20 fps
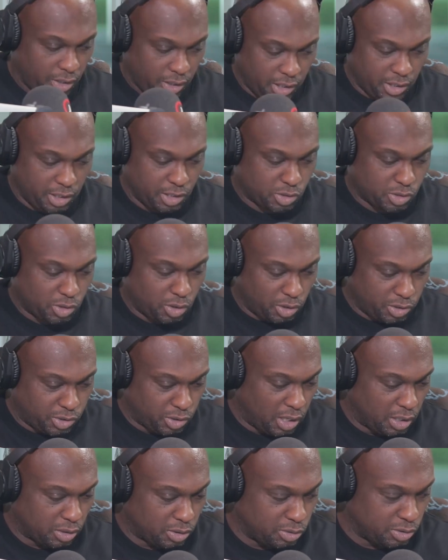It is Kojo
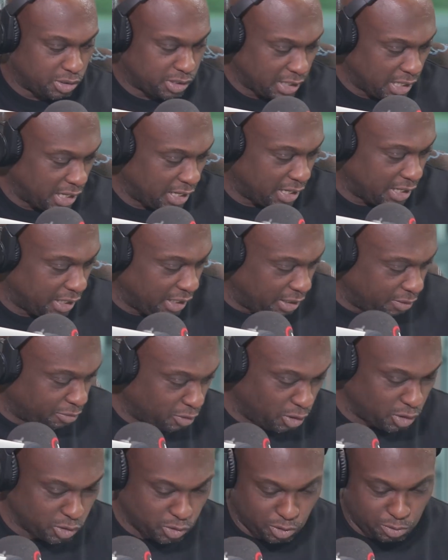Akusa, and of
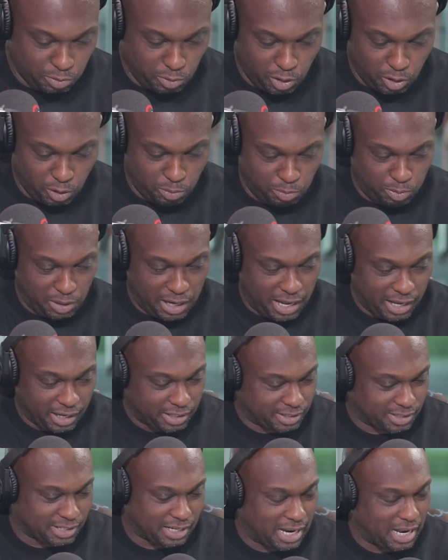course with Mulo
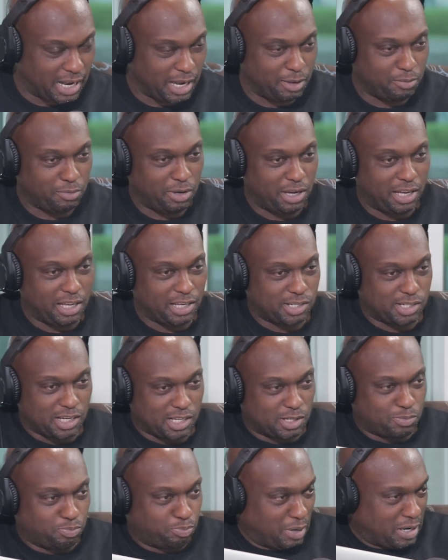Black. Time has
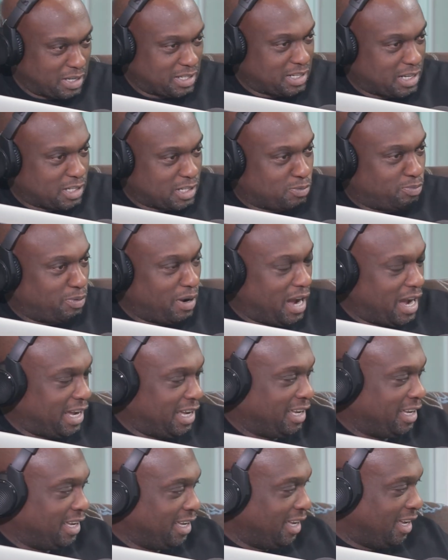just passed us
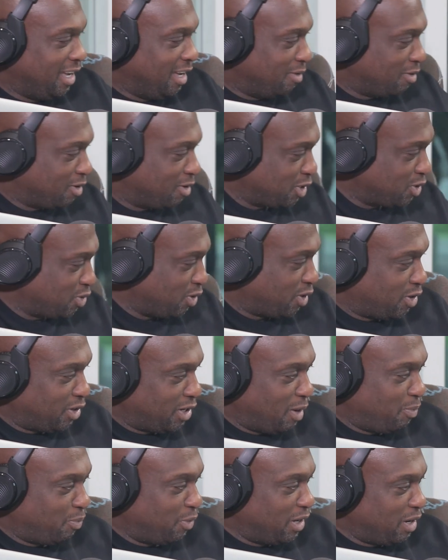by because we were caught
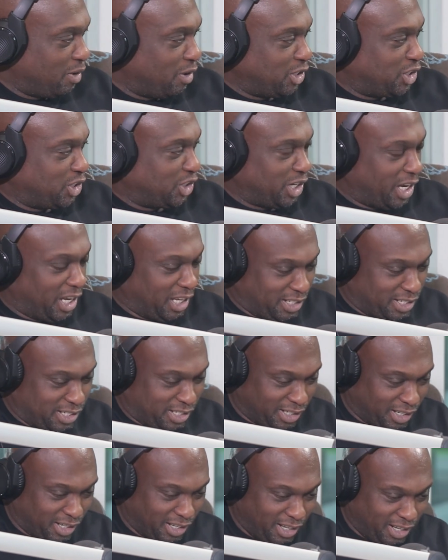up in our chat.
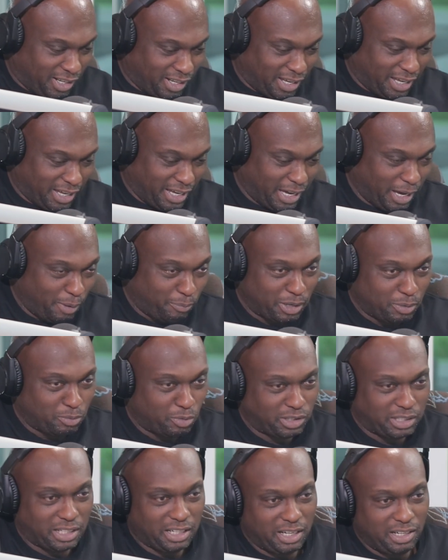But
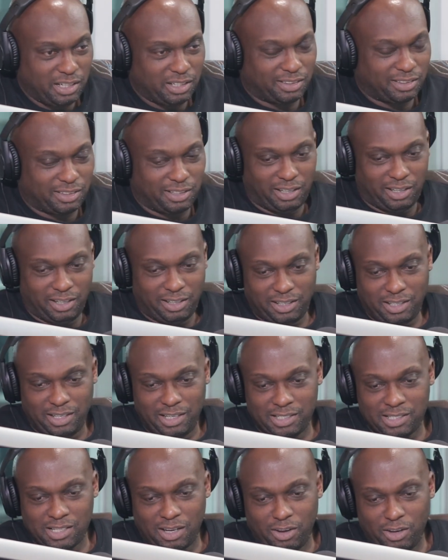more than anything,
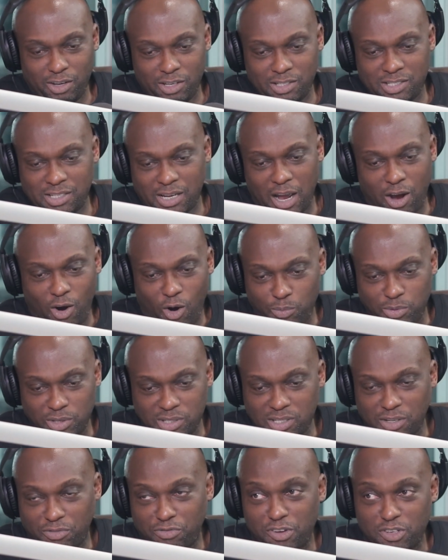I hope this
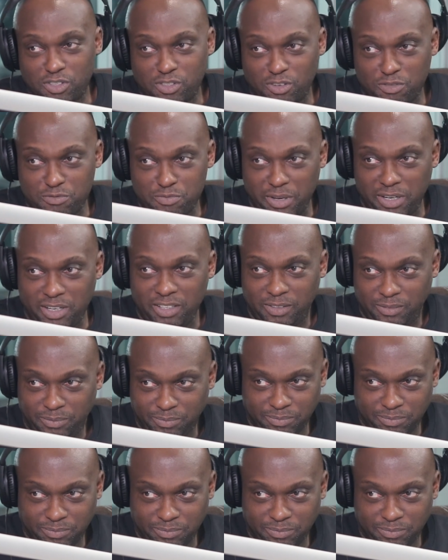is the first of many.